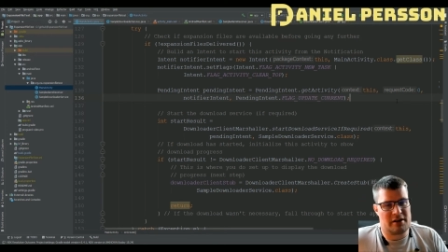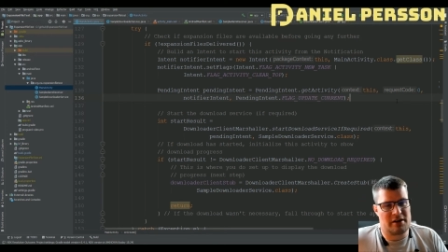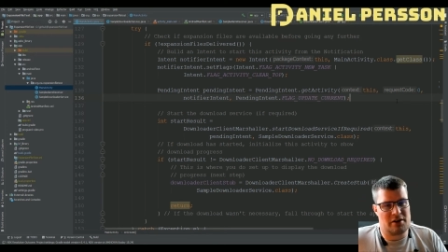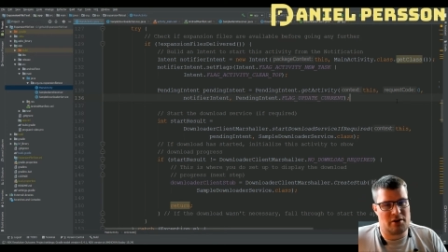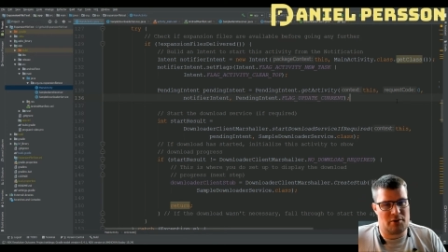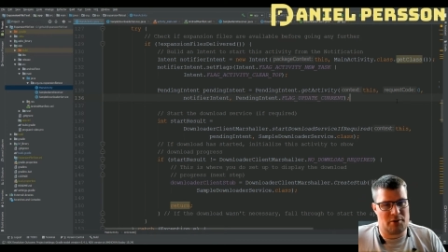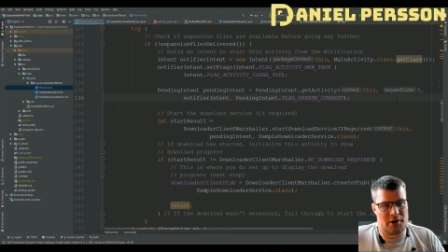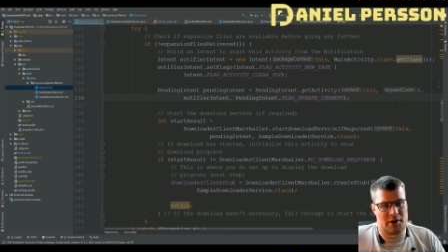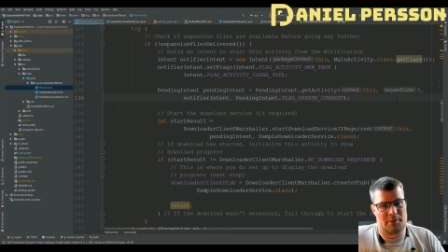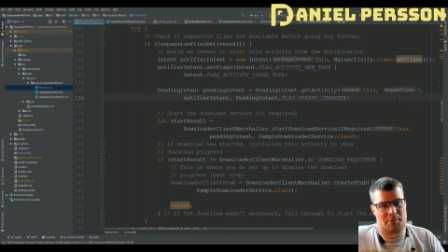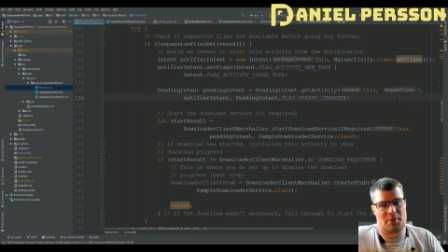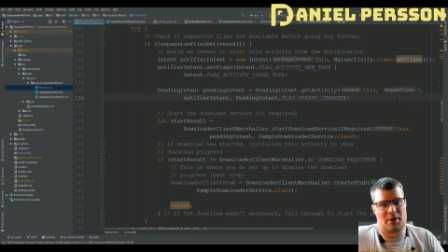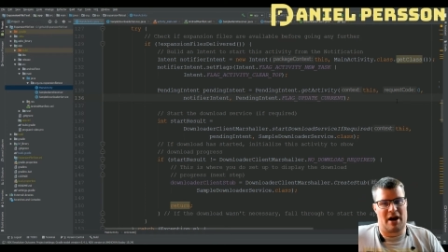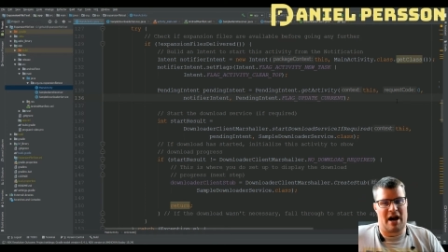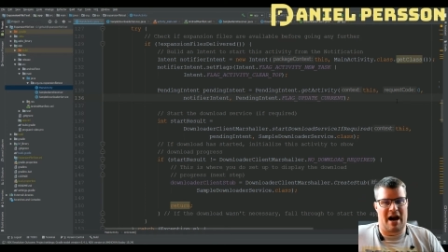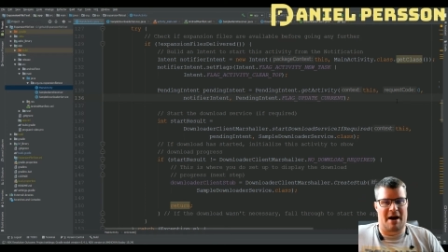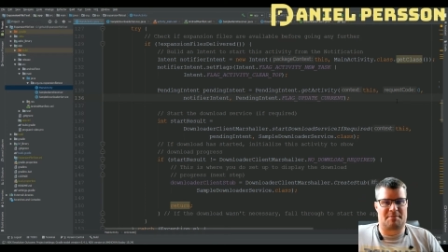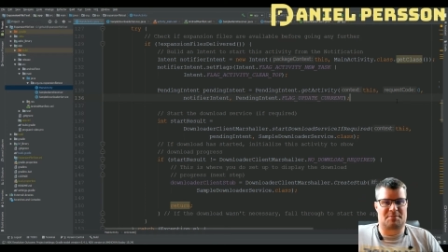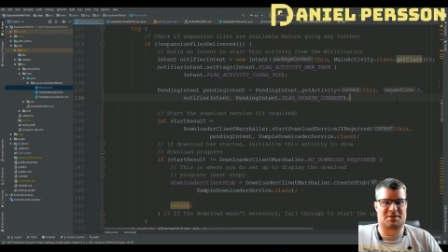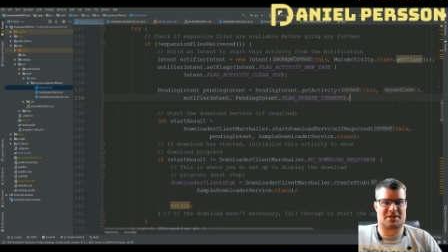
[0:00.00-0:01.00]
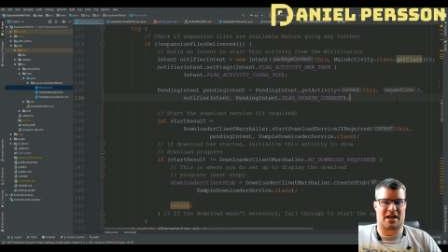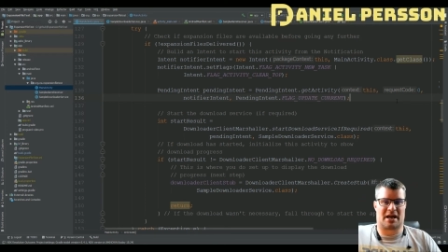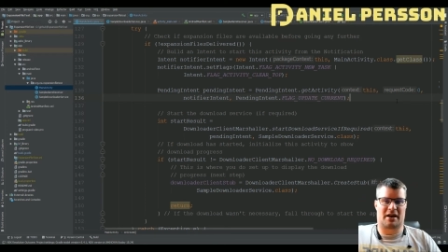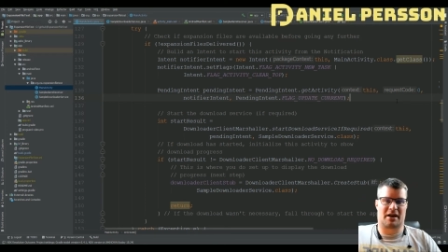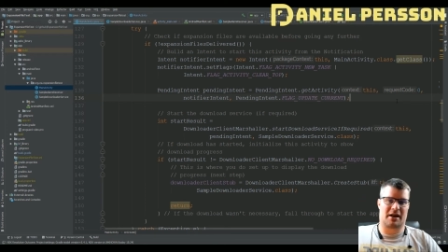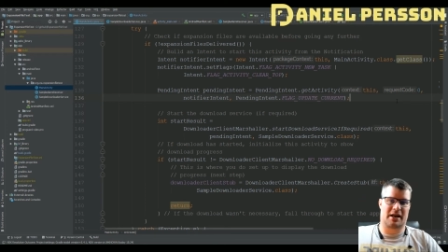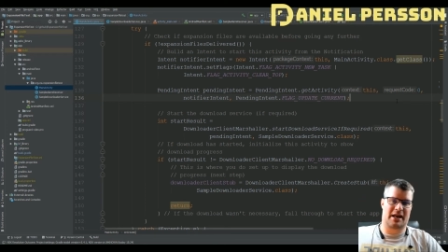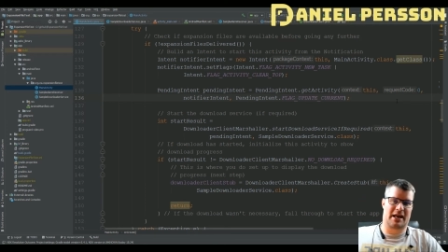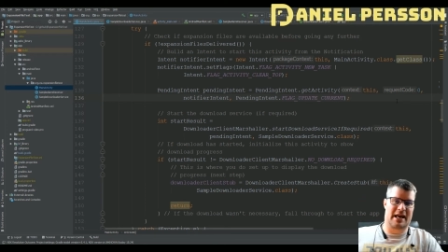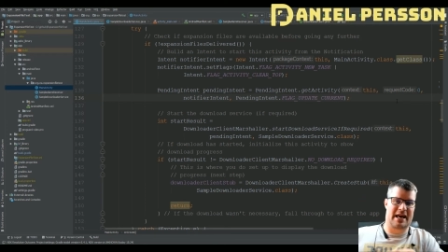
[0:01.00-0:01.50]
you perhaps
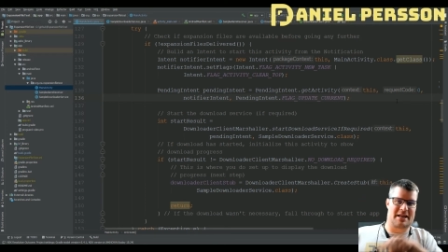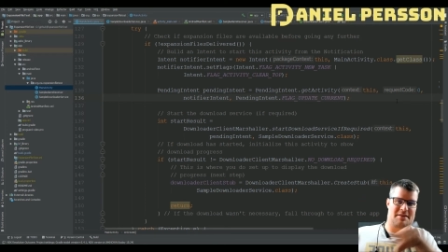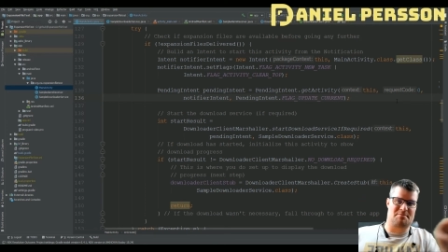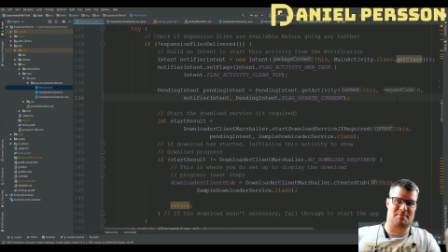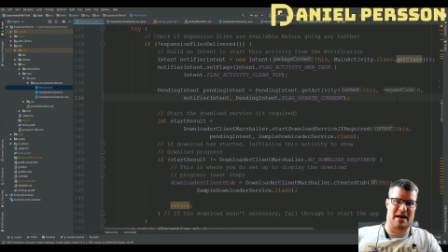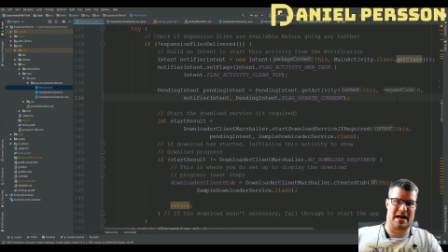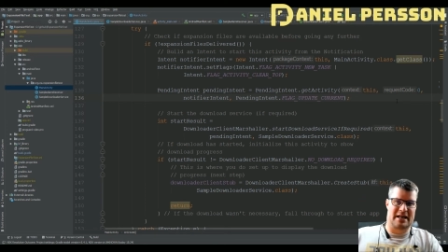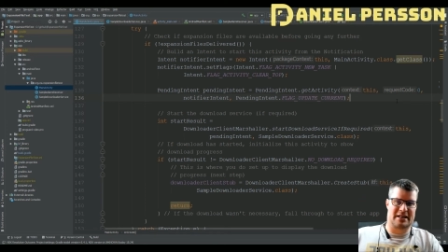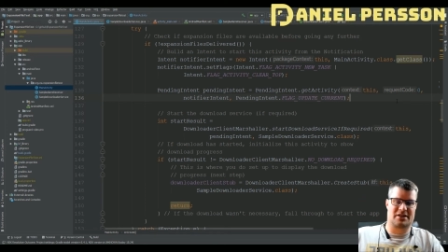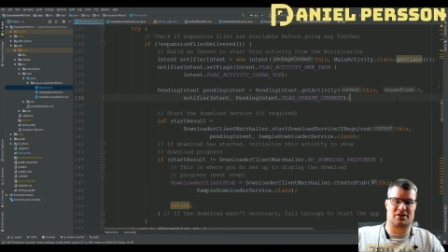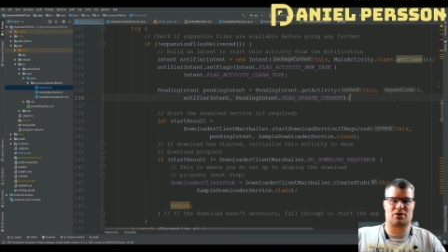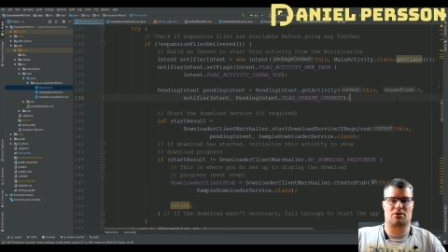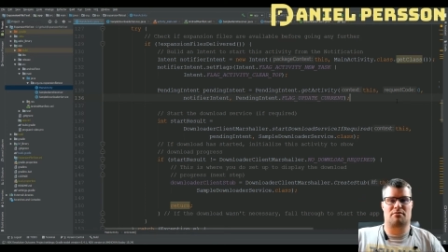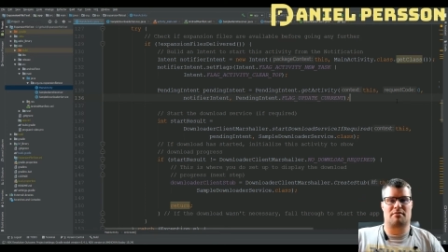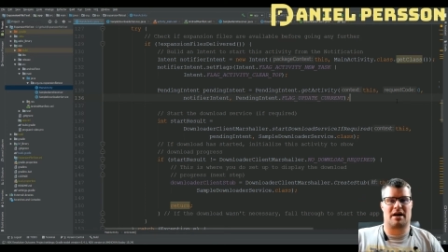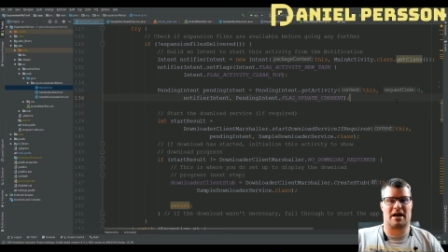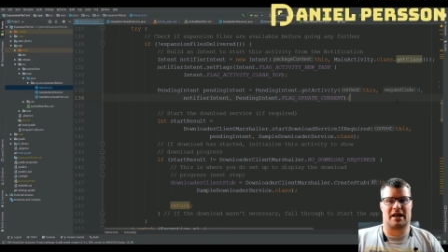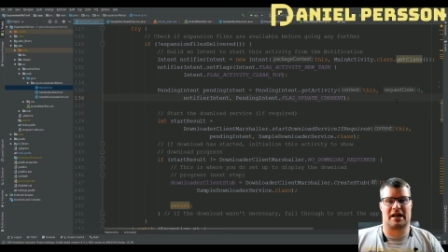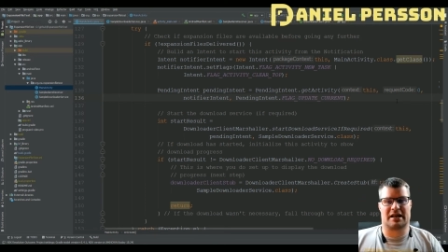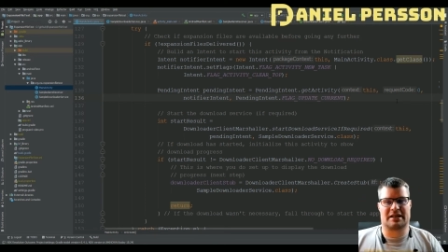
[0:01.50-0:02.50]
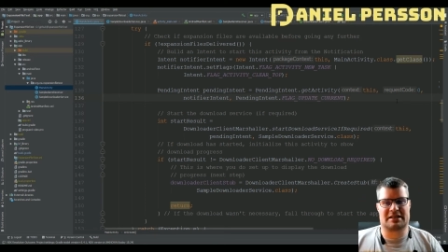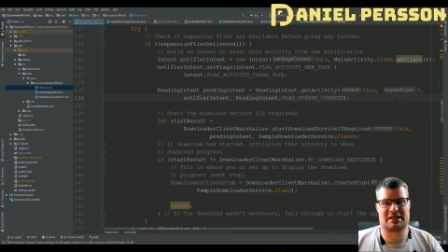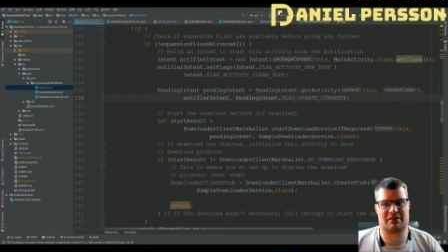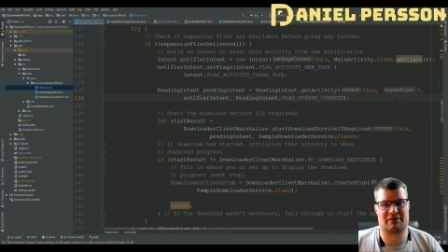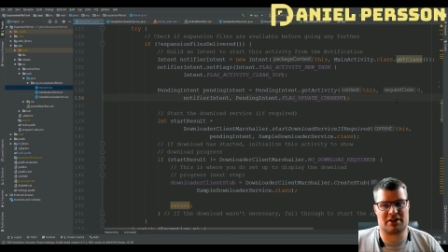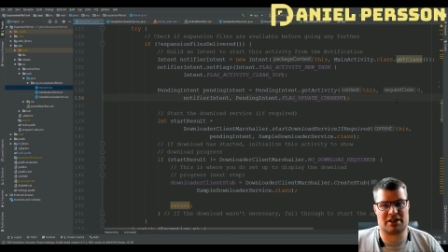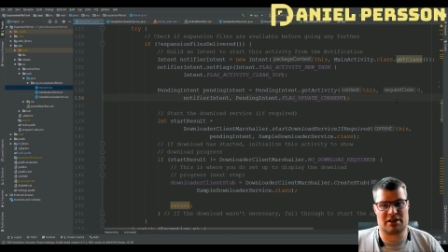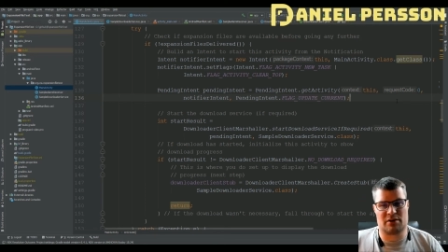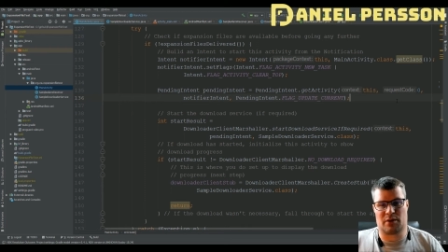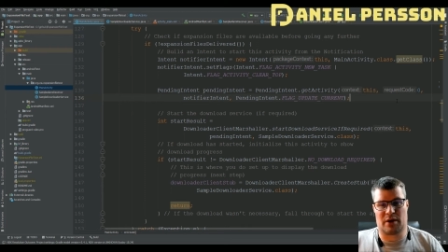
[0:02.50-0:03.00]
can get back to main
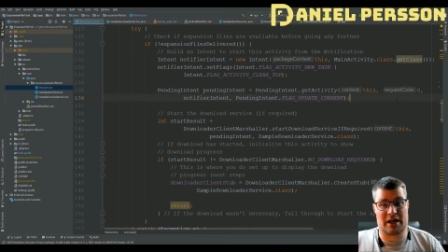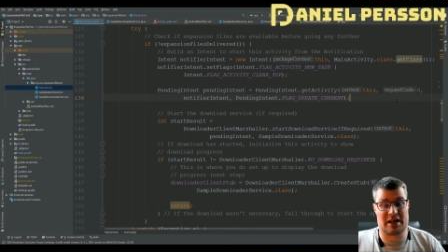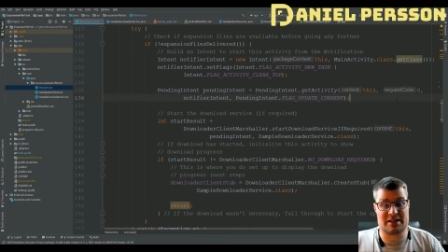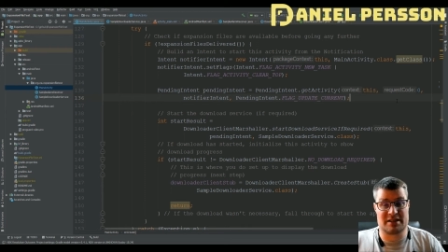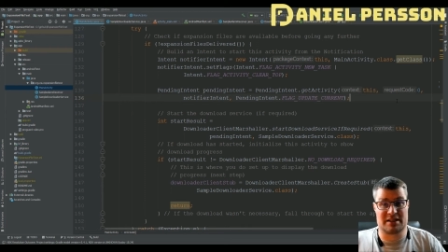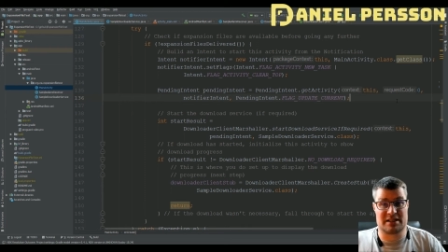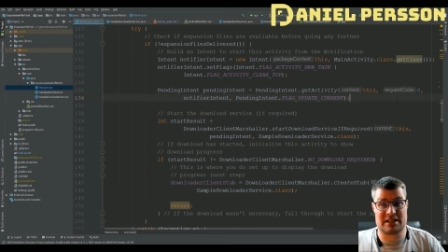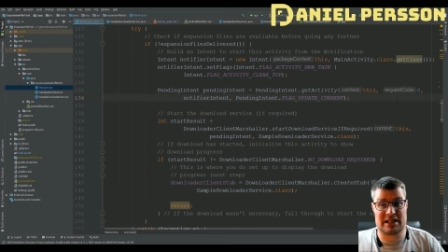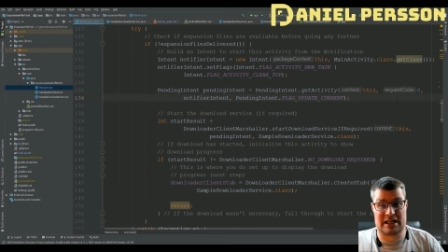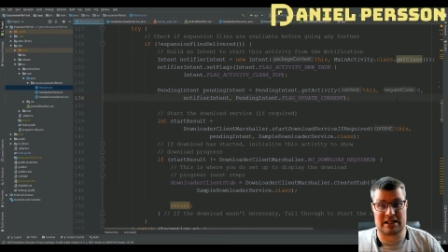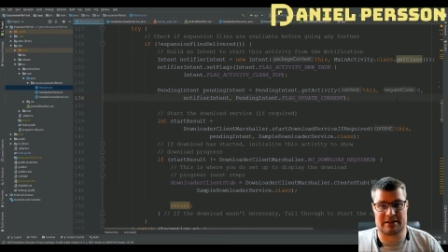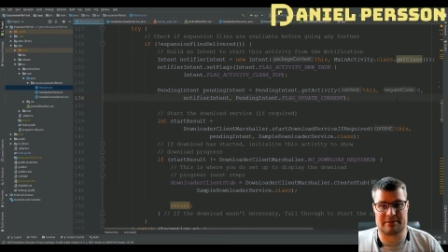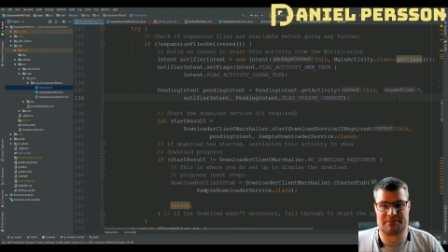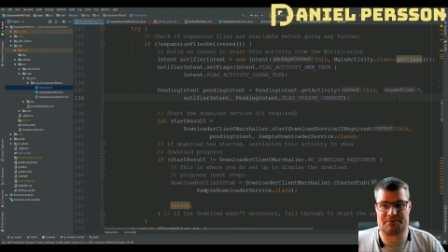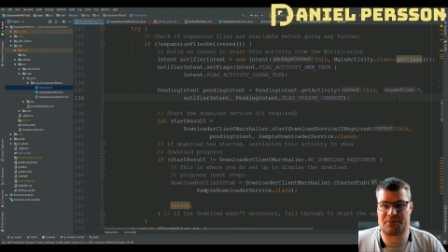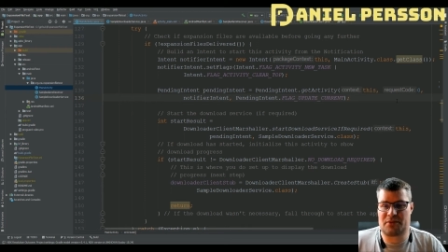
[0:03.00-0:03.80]
activity when it's done.